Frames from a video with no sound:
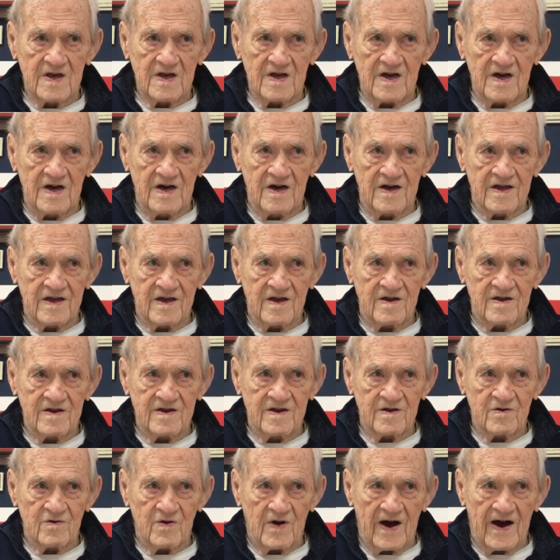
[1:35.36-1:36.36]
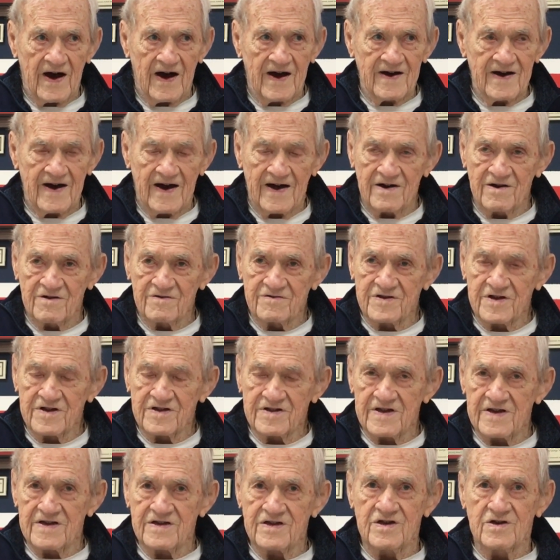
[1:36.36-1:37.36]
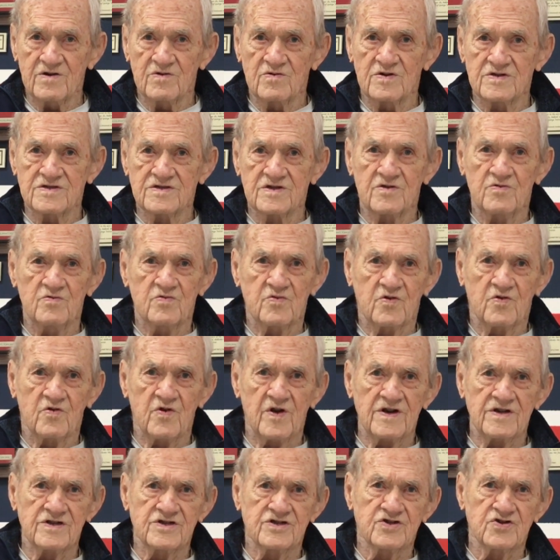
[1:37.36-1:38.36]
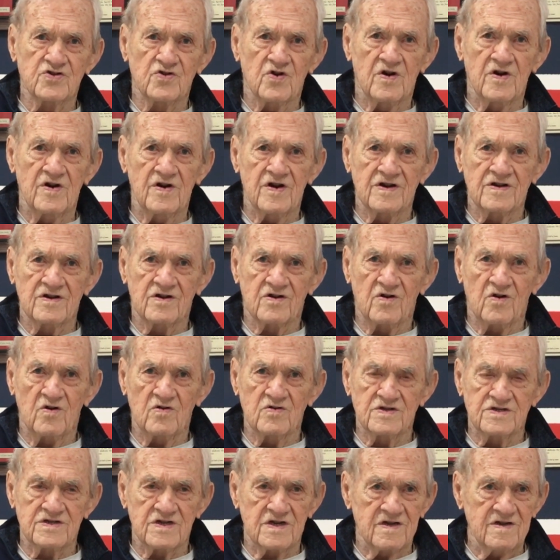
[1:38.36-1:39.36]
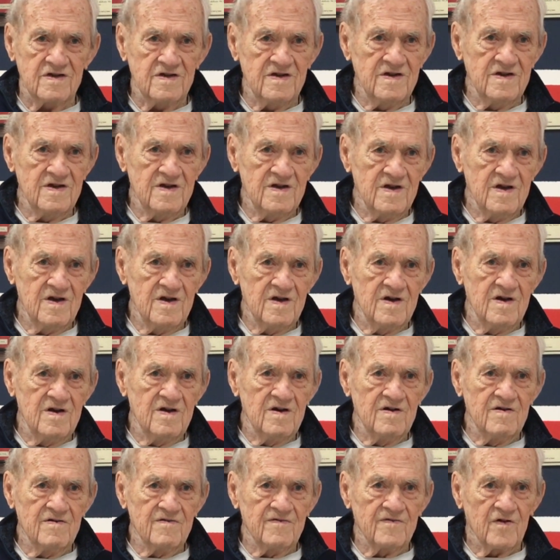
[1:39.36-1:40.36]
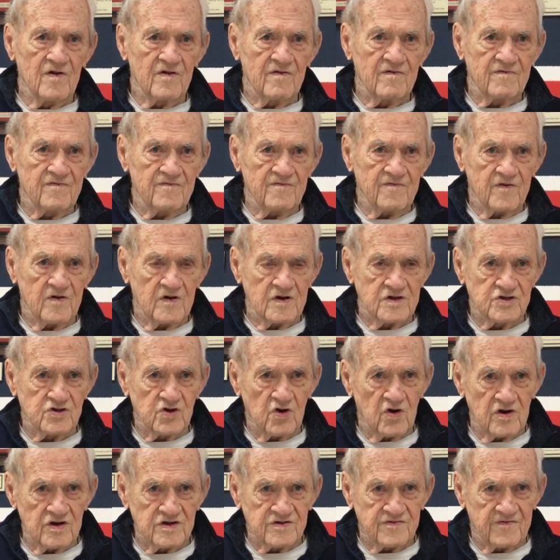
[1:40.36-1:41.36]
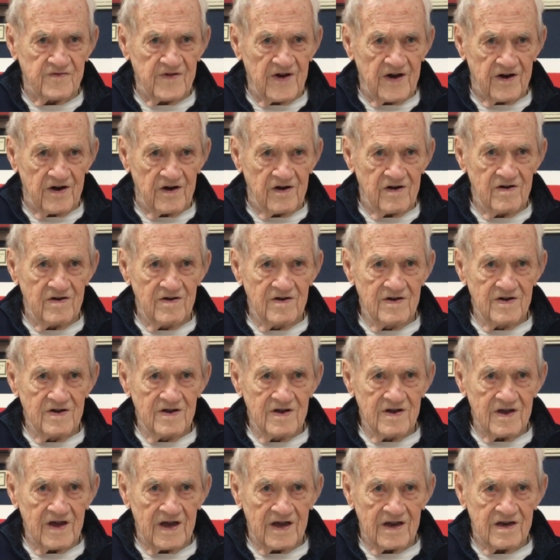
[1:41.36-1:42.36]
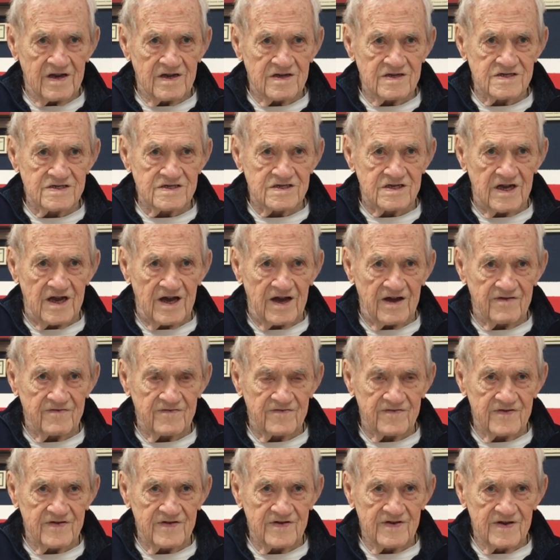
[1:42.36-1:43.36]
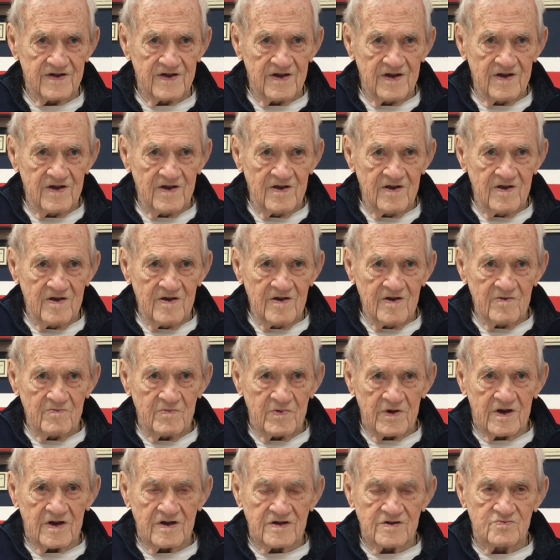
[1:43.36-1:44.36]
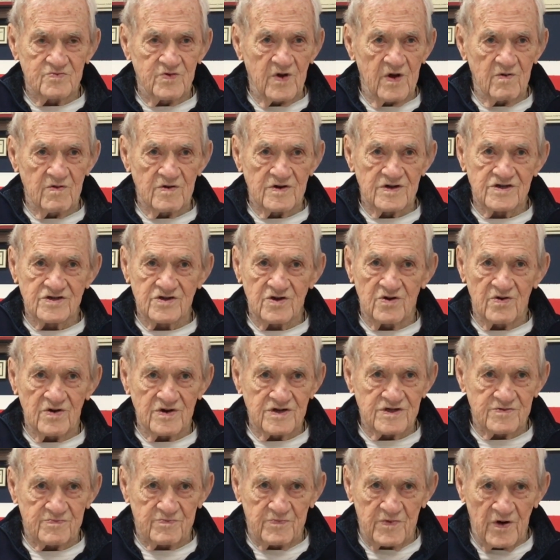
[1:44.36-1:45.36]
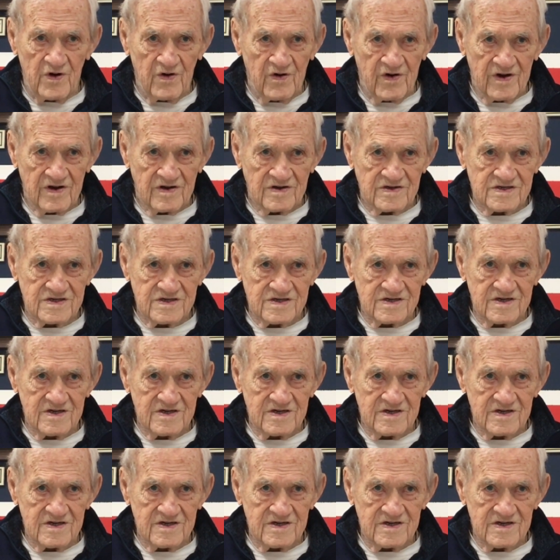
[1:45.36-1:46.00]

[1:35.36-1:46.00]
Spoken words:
I don't think that year was a great chore in coaching for George Tetter and his staff, because we were so experienced.